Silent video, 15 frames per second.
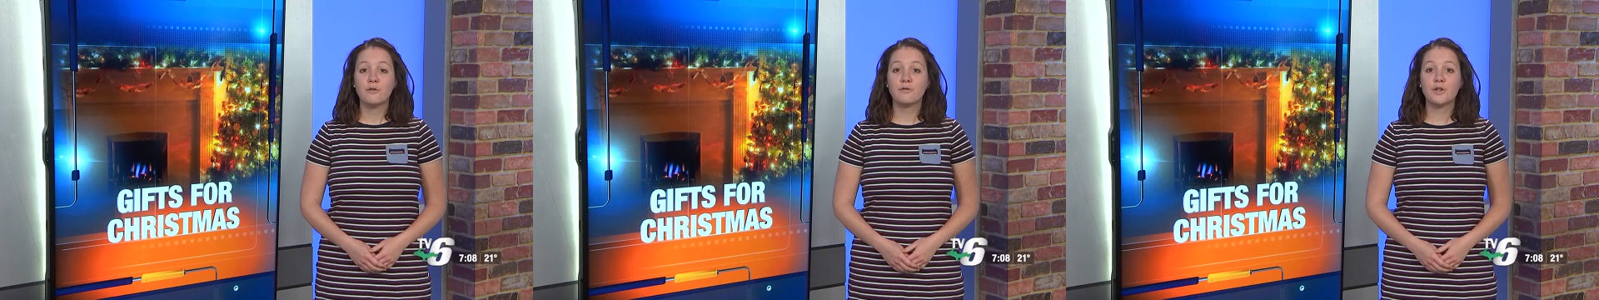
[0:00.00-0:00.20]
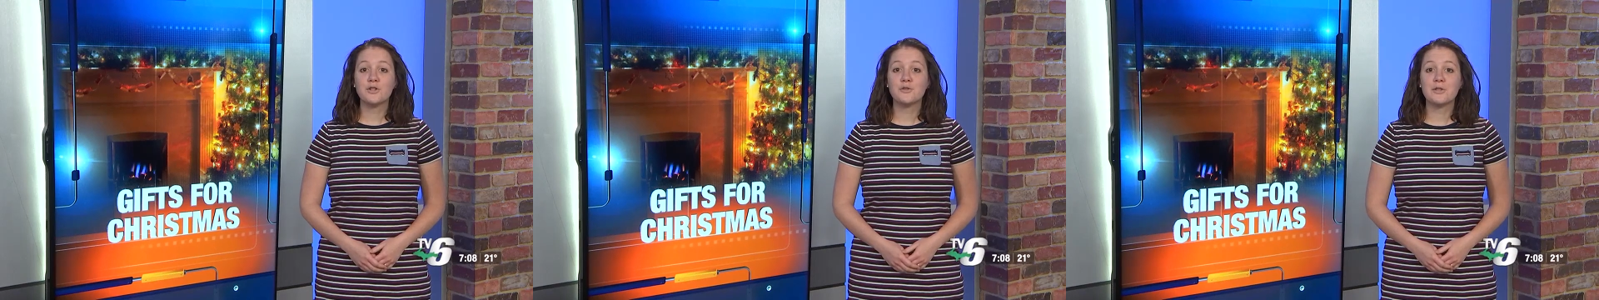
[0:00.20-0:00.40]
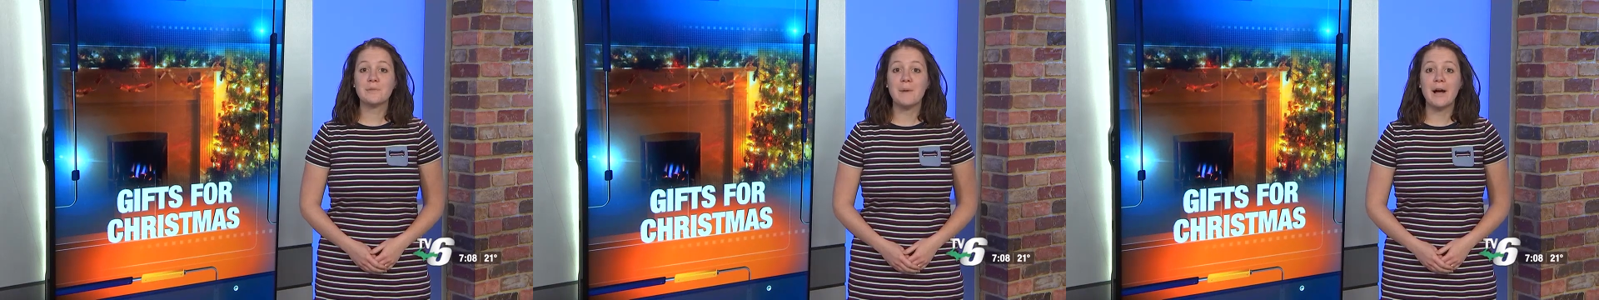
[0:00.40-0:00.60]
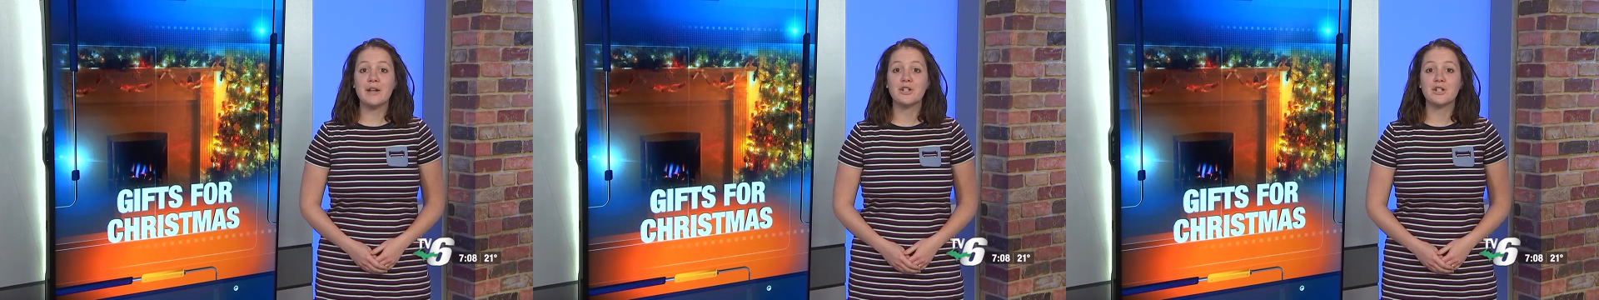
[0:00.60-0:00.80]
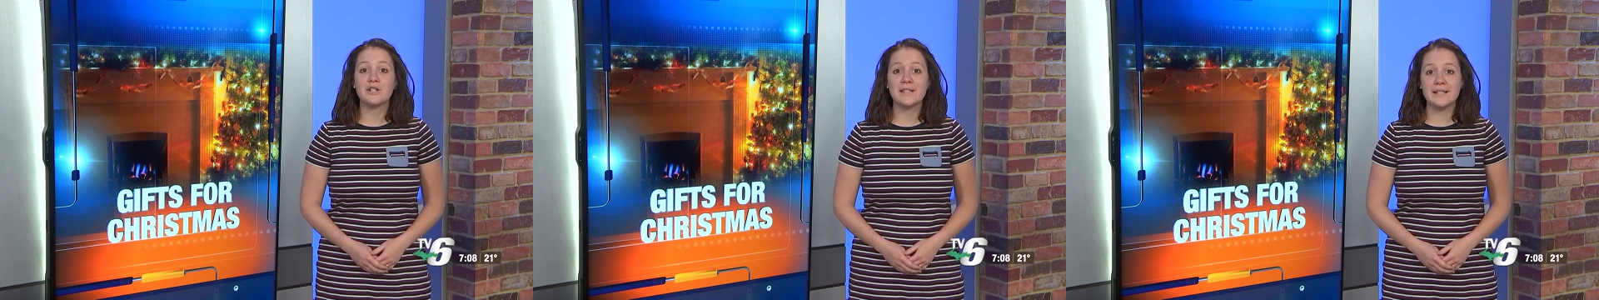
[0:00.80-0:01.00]
First
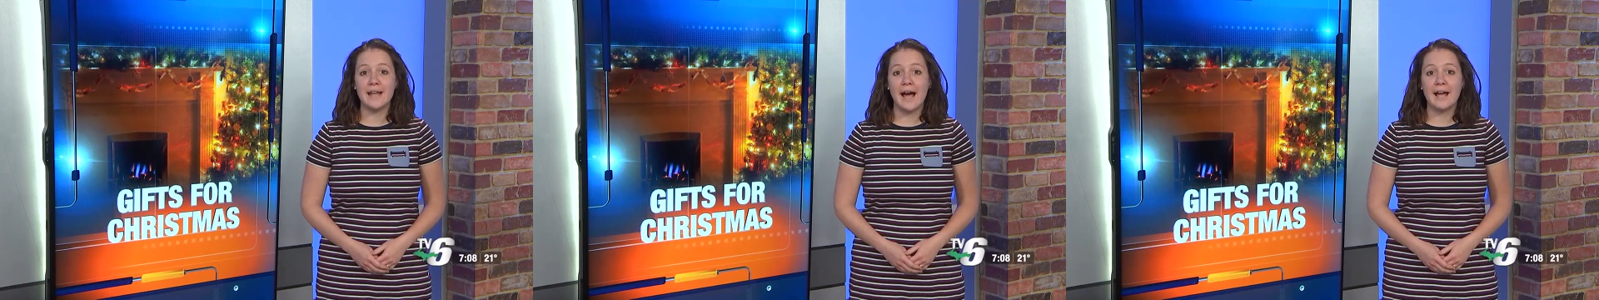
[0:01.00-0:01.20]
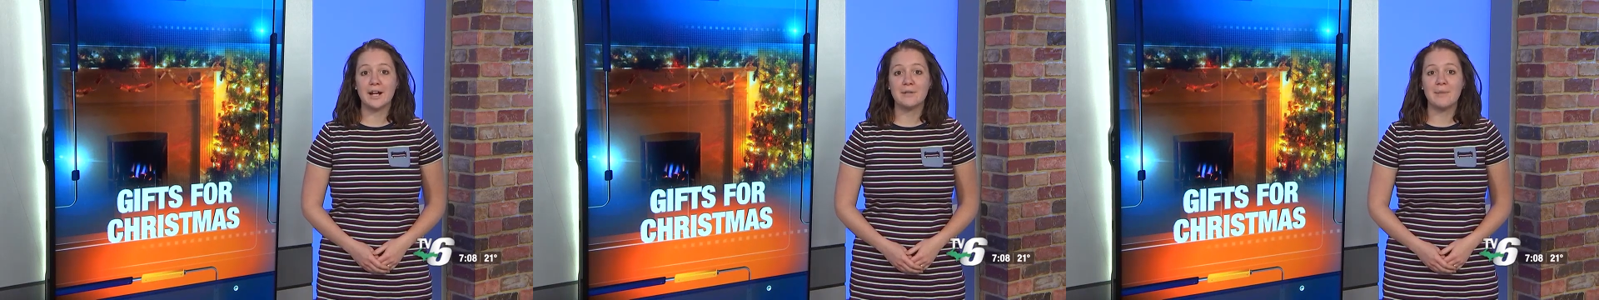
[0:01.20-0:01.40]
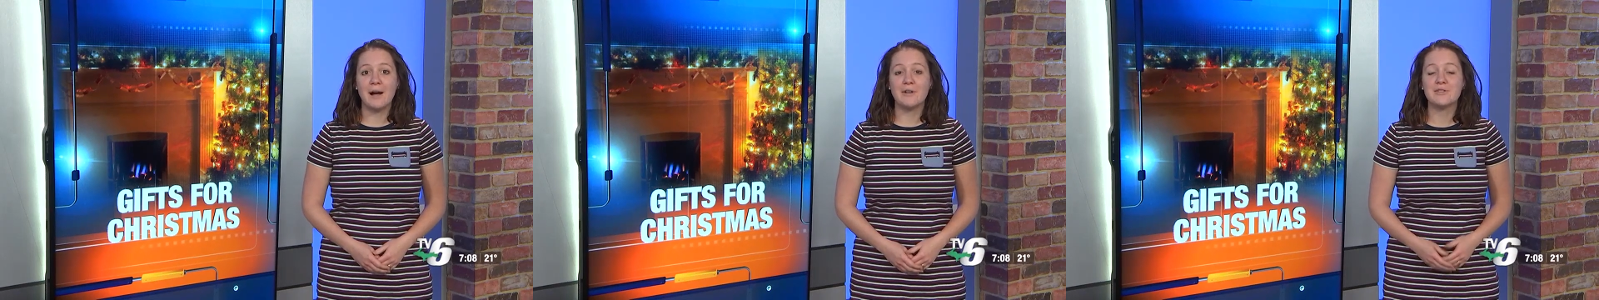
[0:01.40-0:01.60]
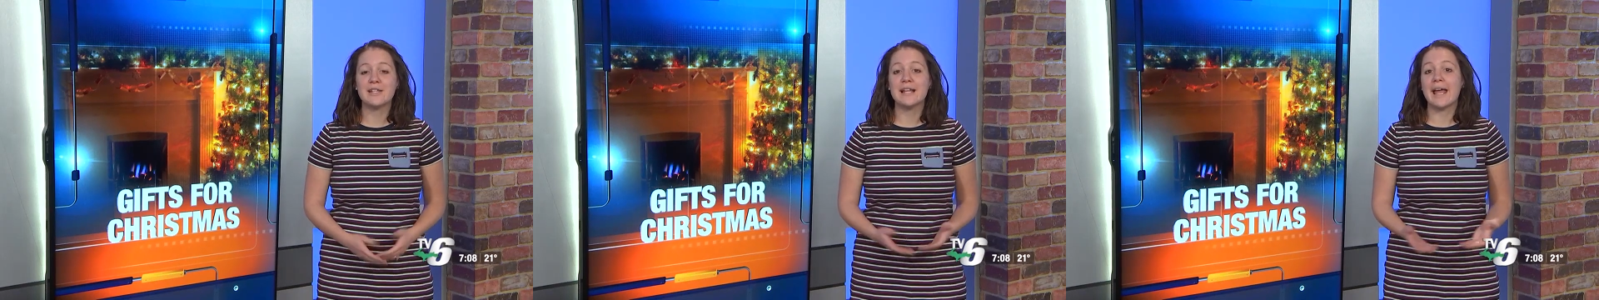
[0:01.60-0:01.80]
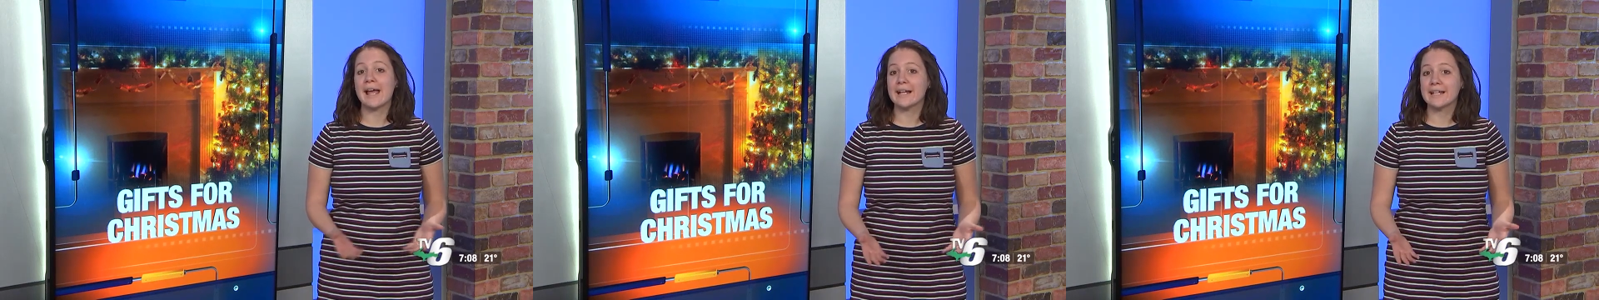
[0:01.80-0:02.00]
responders in Iron
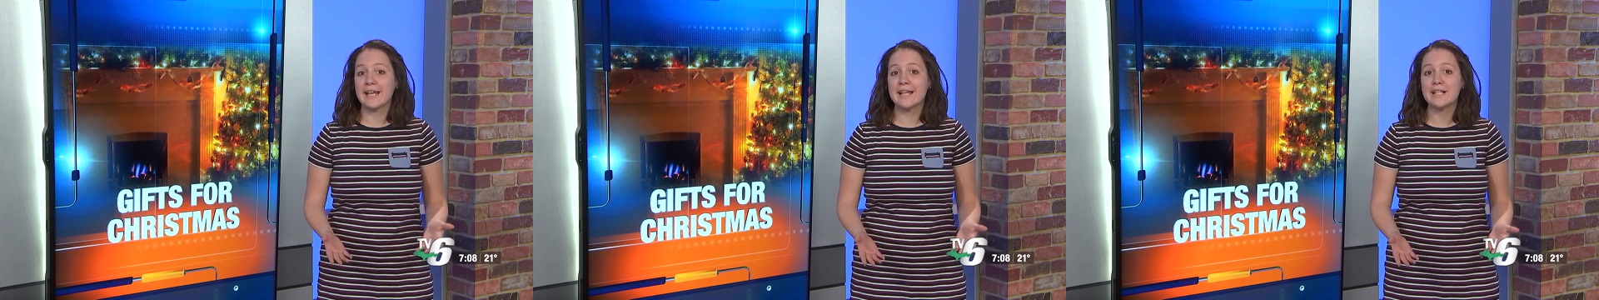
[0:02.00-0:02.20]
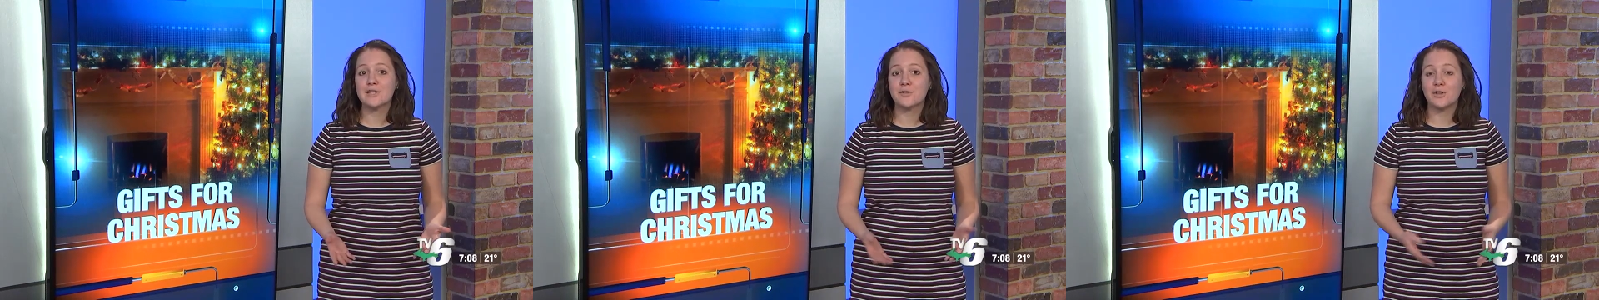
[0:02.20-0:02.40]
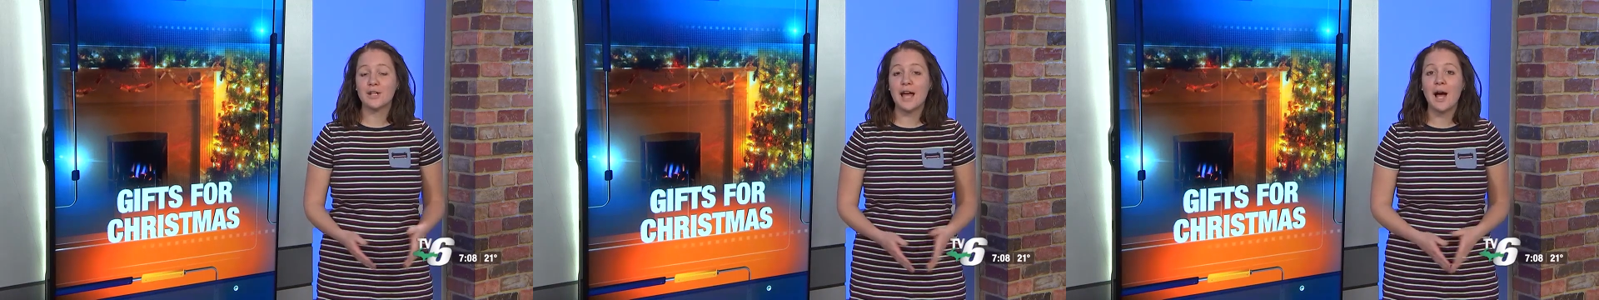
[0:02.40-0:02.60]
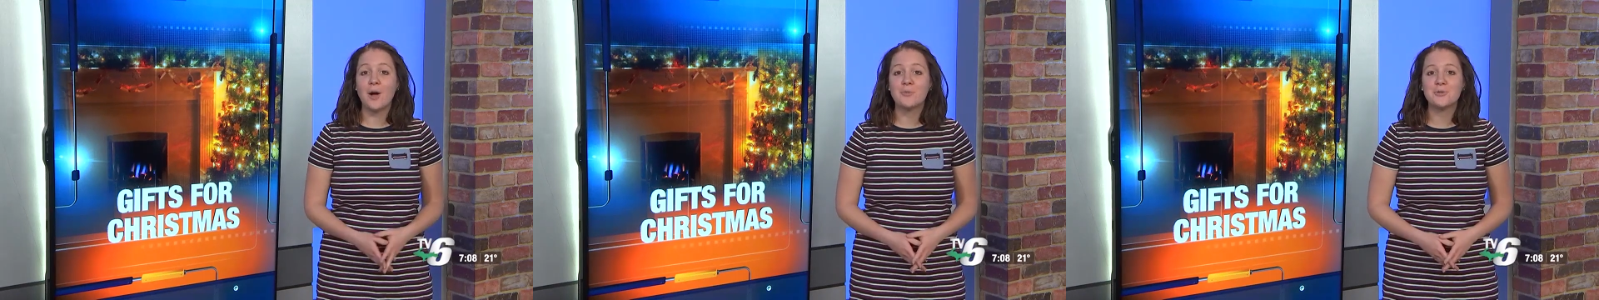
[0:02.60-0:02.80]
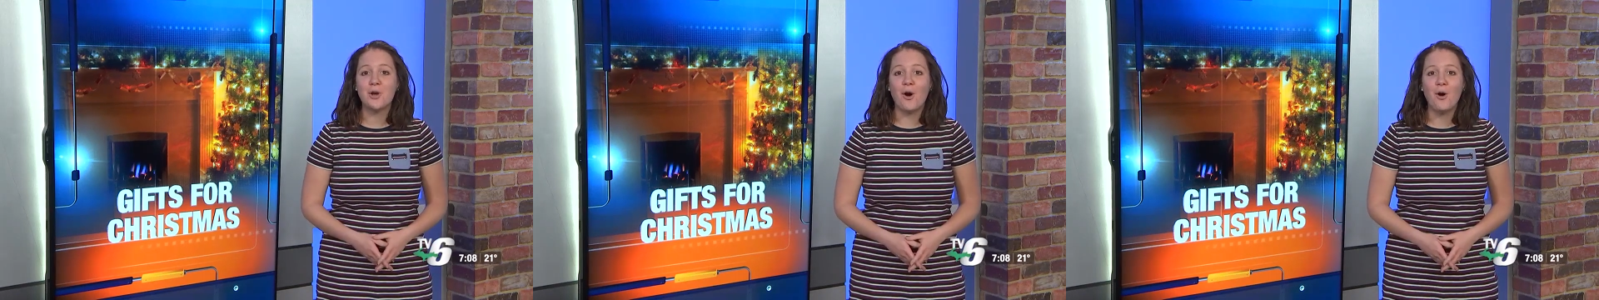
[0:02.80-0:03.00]
Mountain and Kingsford
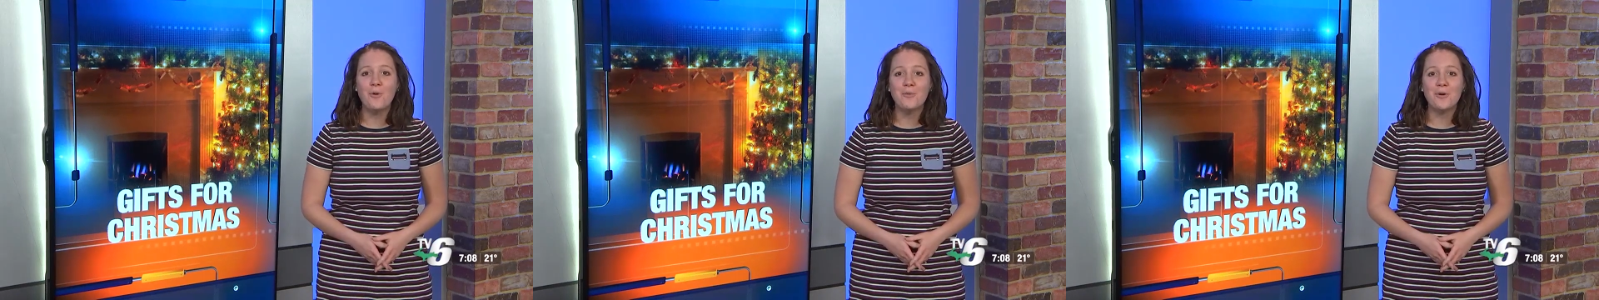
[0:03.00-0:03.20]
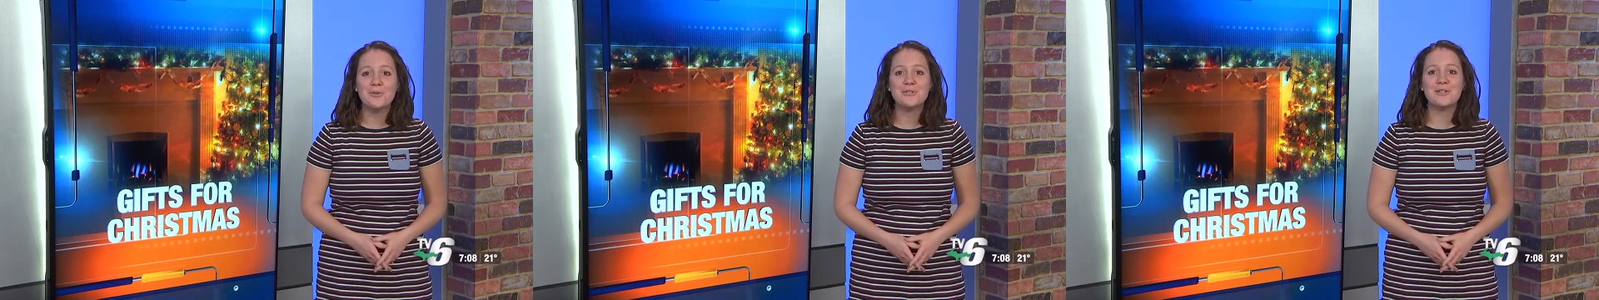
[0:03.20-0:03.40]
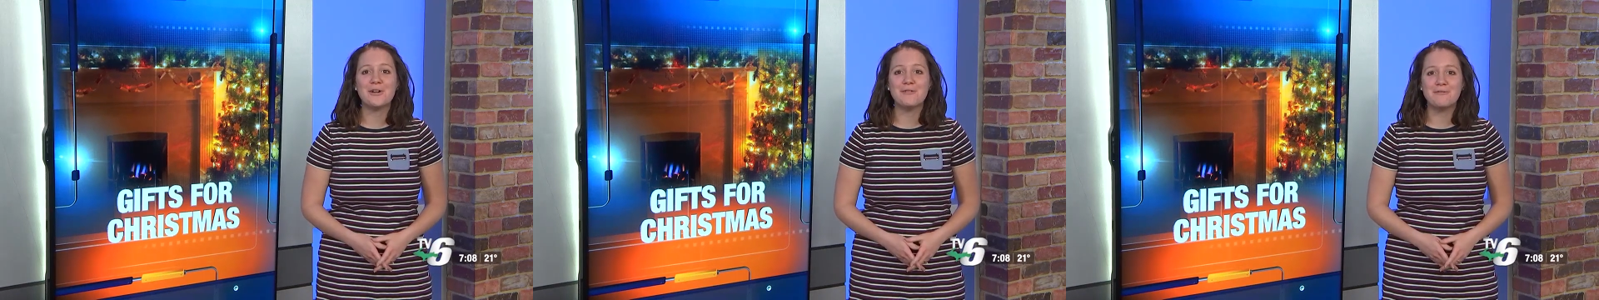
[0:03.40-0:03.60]
helped almost